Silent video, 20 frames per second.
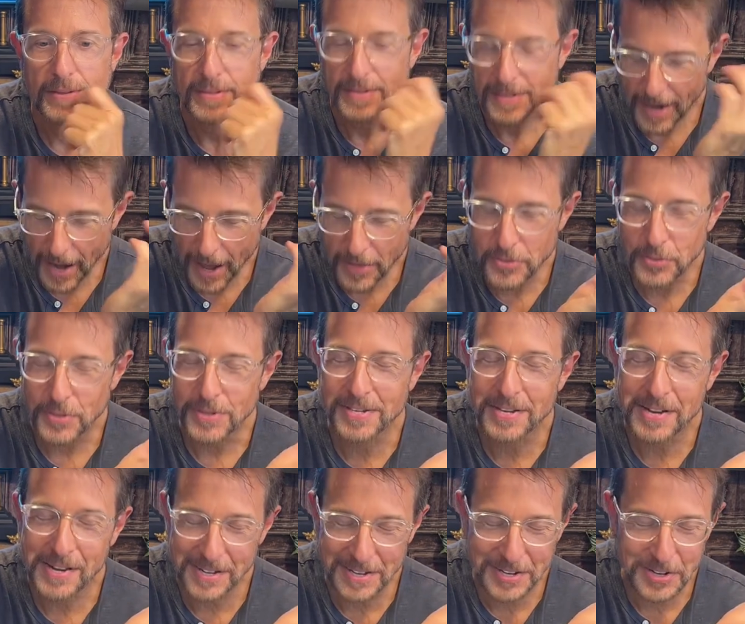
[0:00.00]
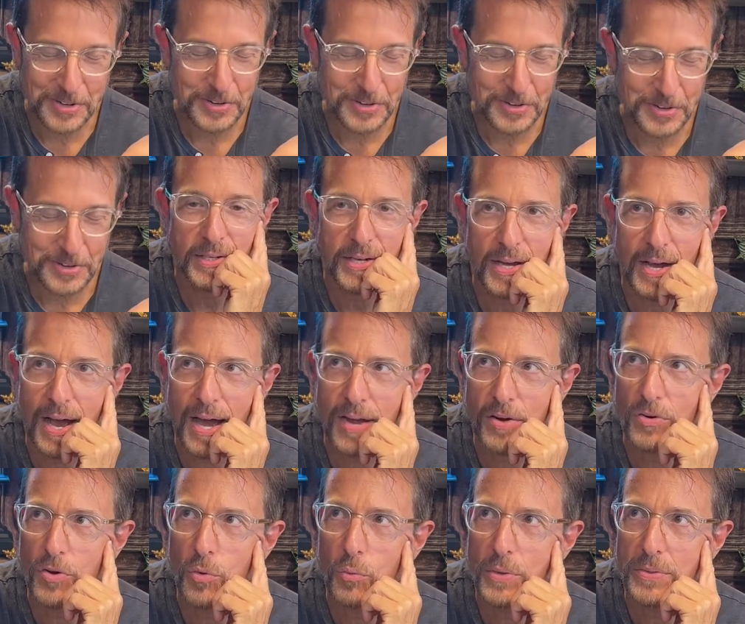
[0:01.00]
Catherine, yeah, I don't know
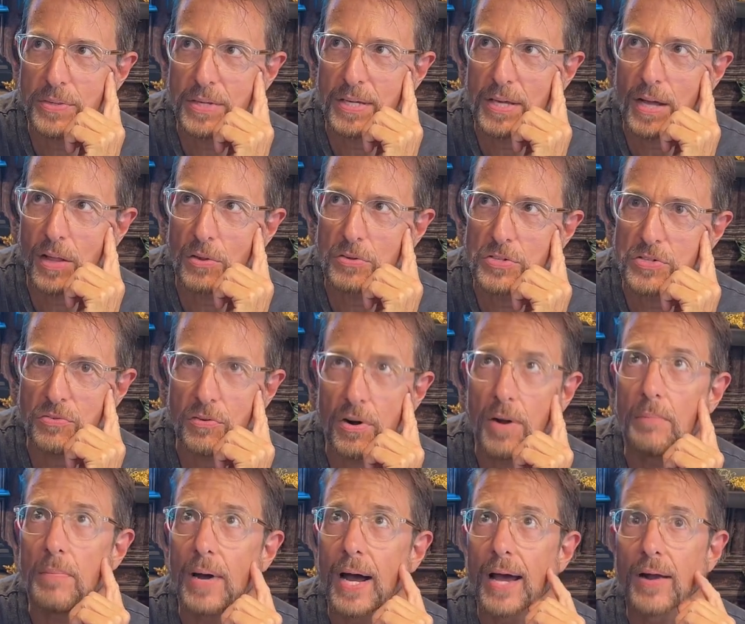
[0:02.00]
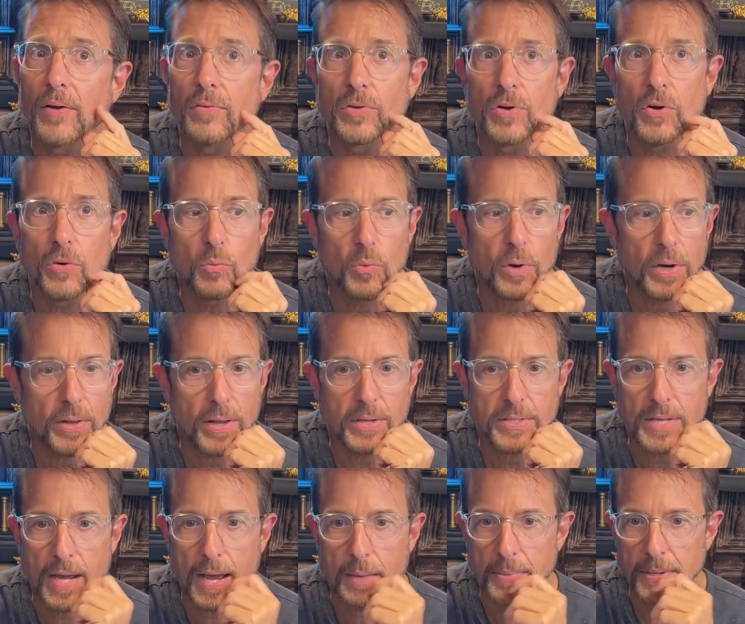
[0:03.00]
what the yellow's from. I don't know where that's
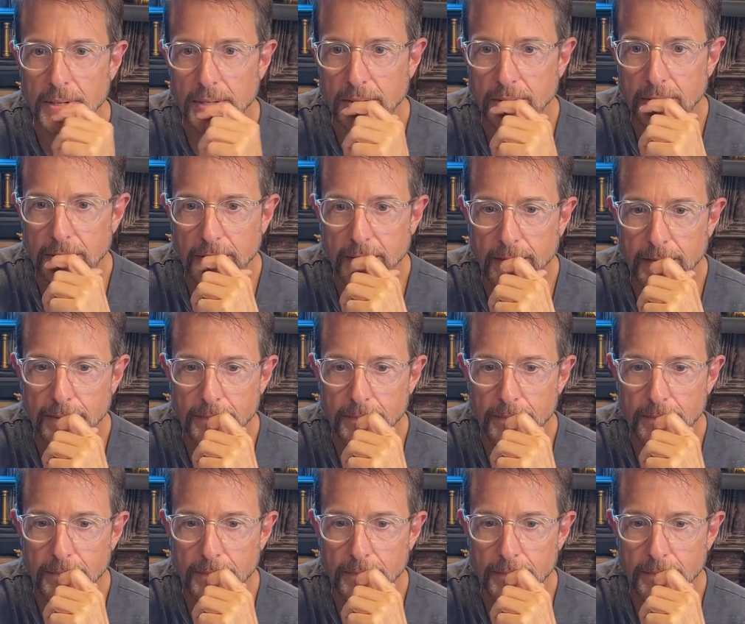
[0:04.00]
happening. Yeah.